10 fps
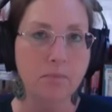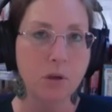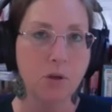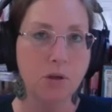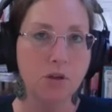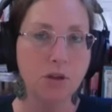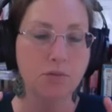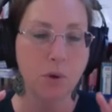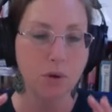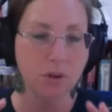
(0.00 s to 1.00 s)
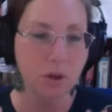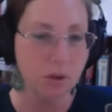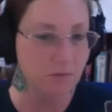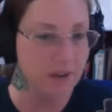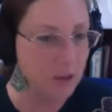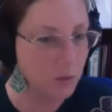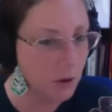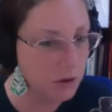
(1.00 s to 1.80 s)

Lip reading: you could just focus on the Facebook